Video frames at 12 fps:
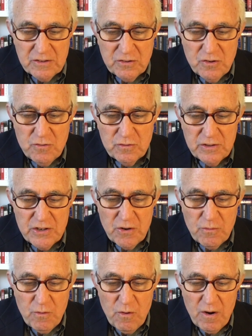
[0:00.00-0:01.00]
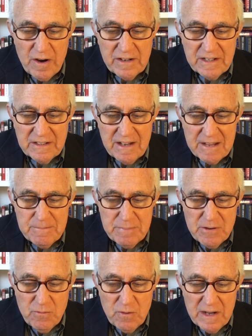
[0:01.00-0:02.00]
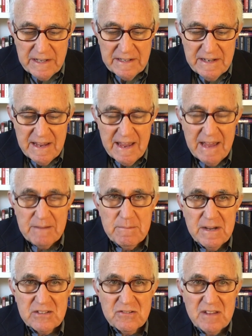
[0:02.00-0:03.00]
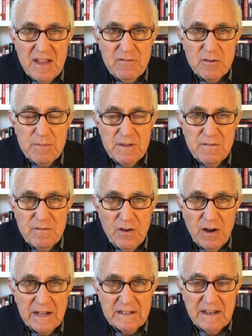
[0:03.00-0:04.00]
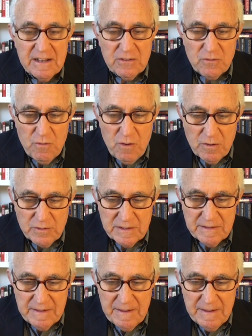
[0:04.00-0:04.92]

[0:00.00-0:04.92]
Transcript: nuclear war cannot be won and must never be fought, unquote.